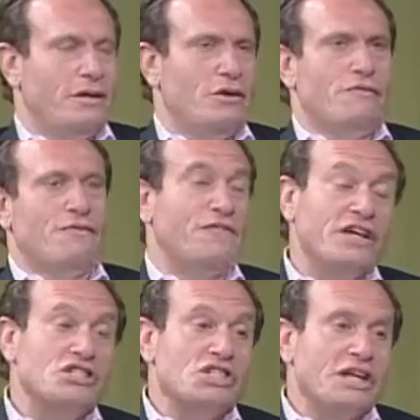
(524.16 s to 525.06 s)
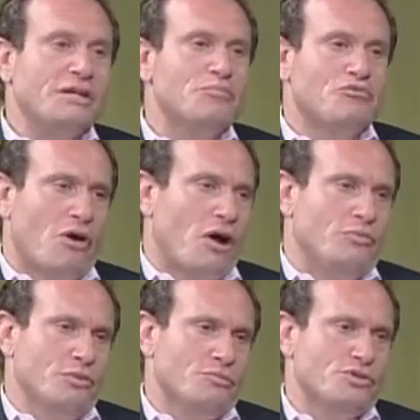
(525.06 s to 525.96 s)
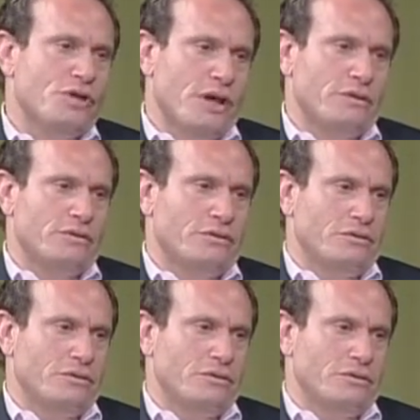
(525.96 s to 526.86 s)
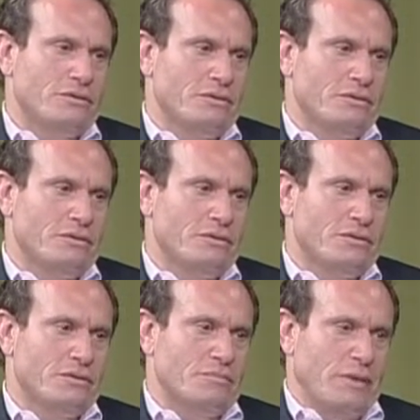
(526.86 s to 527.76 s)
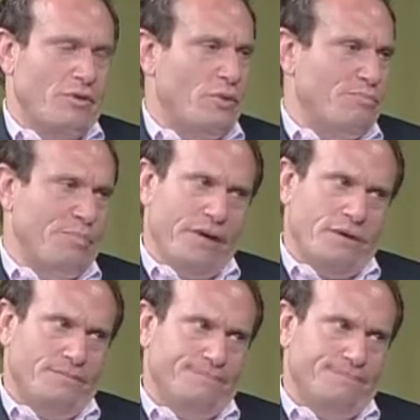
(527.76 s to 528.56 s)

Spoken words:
fixing problems that maybe went bad?